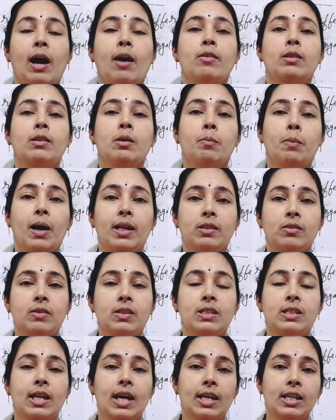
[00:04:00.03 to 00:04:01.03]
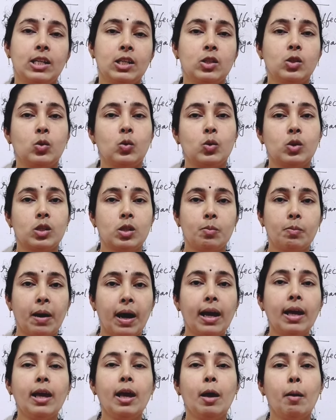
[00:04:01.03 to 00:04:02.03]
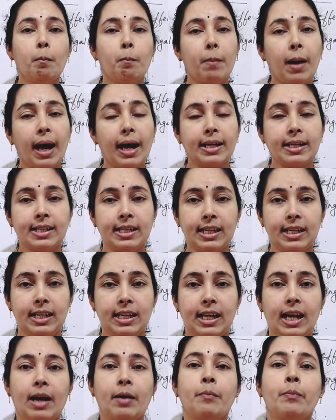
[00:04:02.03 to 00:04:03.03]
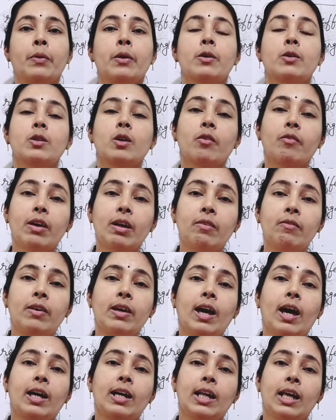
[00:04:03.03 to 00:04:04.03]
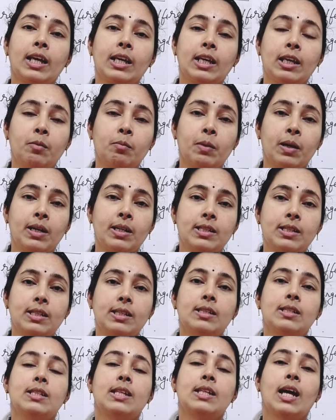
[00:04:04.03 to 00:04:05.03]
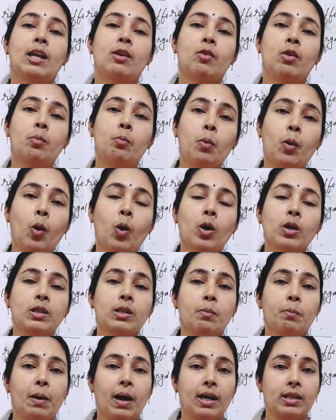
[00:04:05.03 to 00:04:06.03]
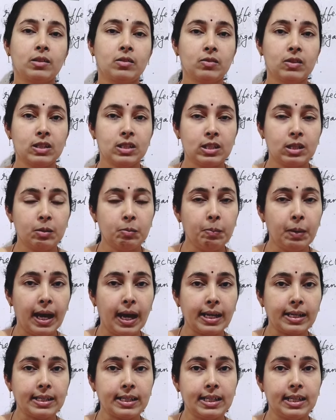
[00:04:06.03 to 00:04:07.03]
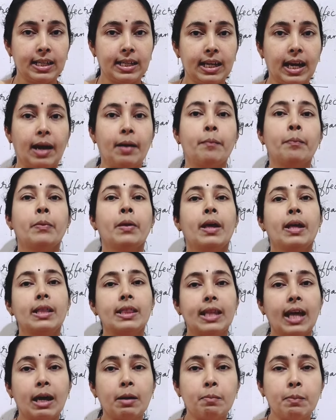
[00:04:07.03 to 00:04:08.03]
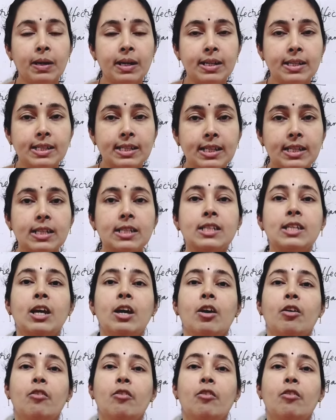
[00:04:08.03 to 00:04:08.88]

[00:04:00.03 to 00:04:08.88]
have the pathways that is used by bacteria. So when we are taking medicines that will block the pathways in bacteria, that medicines